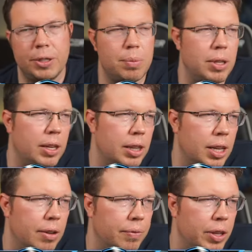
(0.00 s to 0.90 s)
Something like
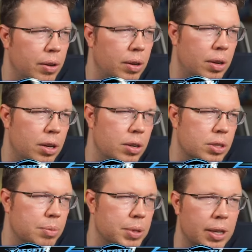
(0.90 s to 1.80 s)
that. You could
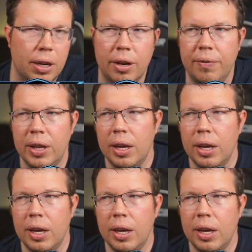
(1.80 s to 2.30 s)
do something.